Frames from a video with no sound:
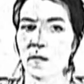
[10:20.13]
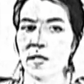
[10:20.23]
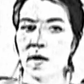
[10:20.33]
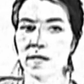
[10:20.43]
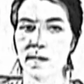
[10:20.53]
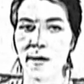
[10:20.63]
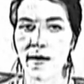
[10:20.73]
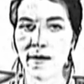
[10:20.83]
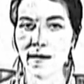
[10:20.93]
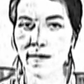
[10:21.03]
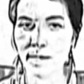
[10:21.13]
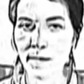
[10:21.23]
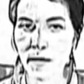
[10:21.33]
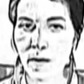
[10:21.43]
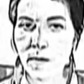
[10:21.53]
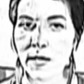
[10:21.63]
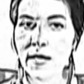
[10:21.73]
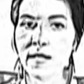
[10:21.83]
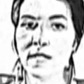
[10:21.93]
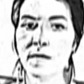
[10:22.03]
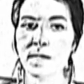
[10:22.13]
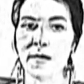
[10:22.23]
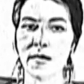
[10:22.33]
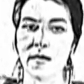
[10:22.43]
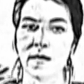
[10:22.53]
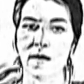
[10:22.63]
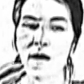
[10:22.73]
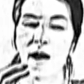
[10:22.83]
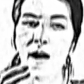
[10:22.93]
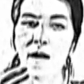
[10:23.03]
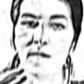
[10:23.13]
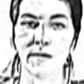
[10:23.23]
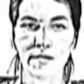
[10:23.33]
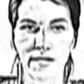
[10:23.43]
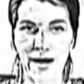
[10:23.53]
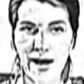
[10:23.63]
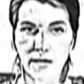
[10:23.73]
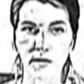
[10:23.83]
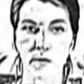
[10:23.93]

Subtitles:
We talked about, needing to be detached.